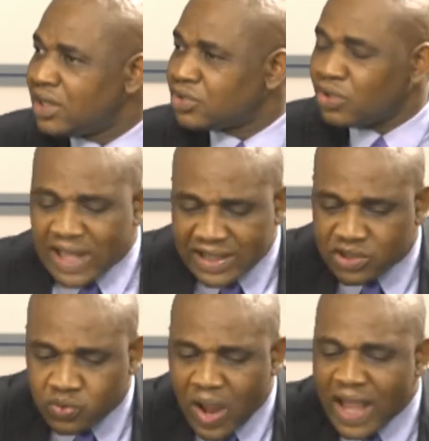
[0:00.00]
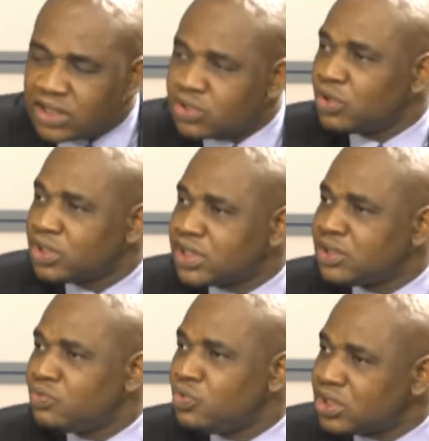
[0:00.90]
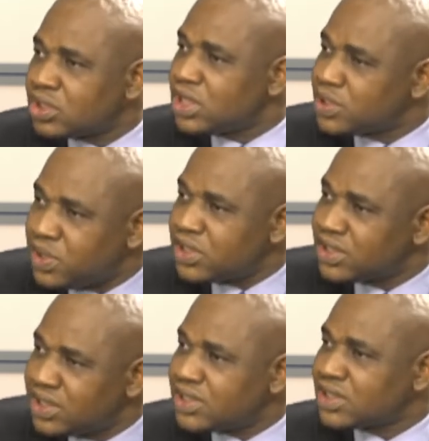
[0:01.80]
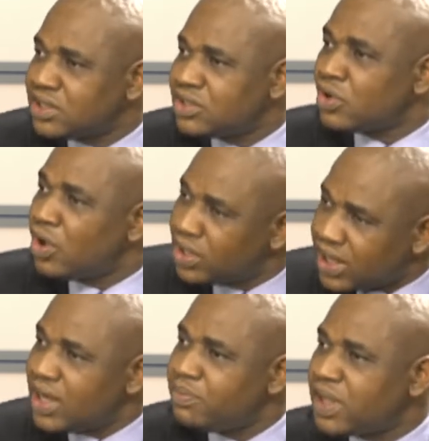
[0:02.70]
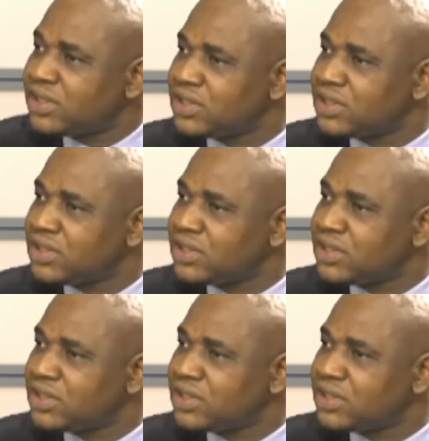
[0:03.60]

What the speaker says: So that is why this whole thing was experiencing these things on daily basis.